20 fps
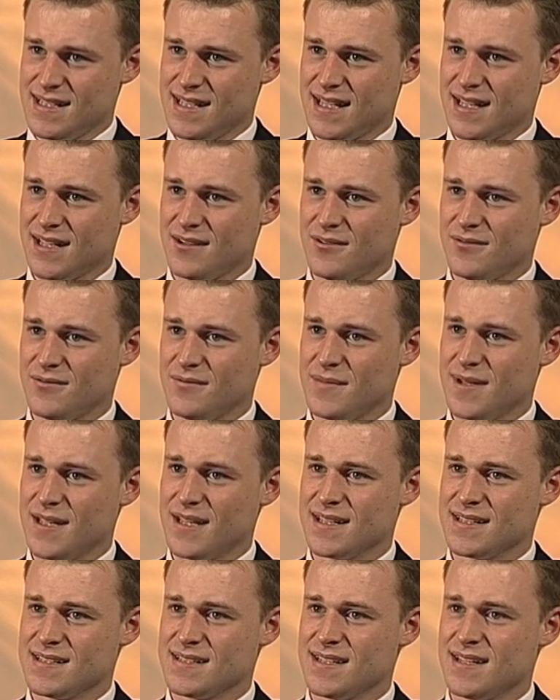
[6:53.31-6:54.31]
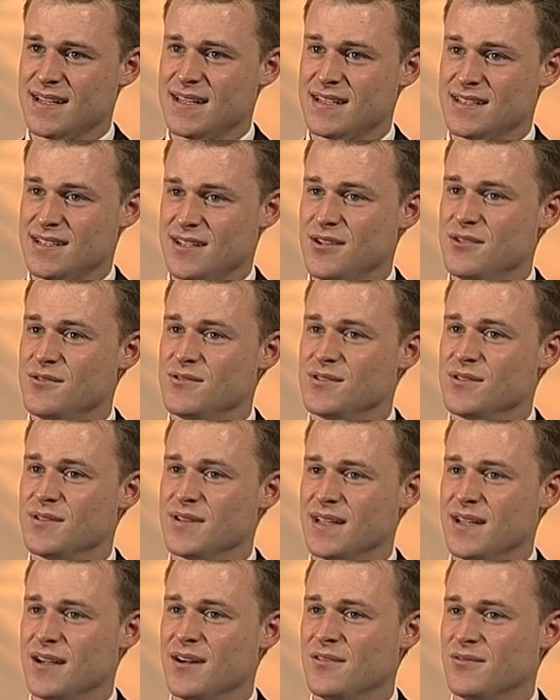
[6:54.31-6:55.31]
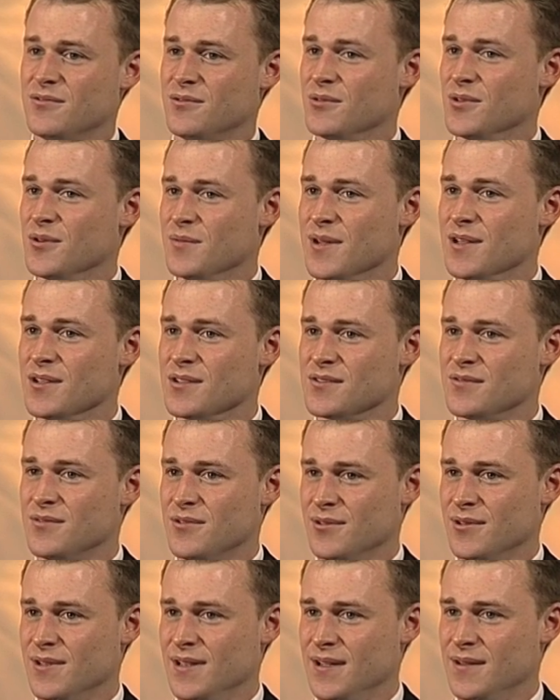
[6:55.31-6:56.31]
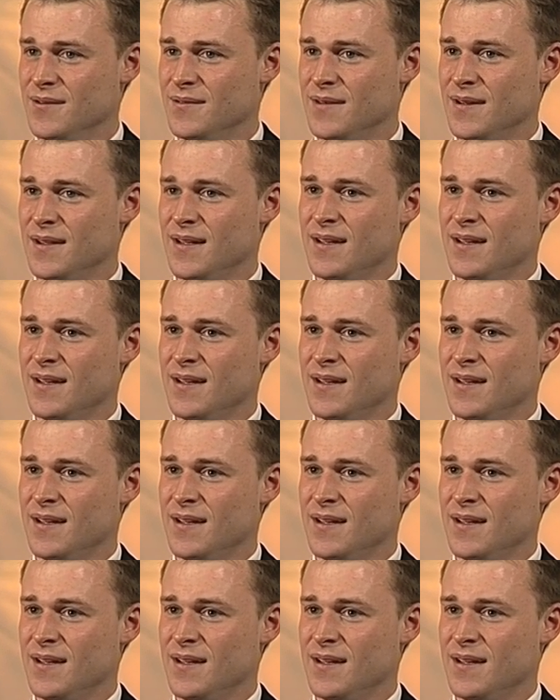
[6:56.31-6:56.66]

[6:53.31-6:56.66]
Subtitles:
it can often be a concern as to who's looking after all the bills for you,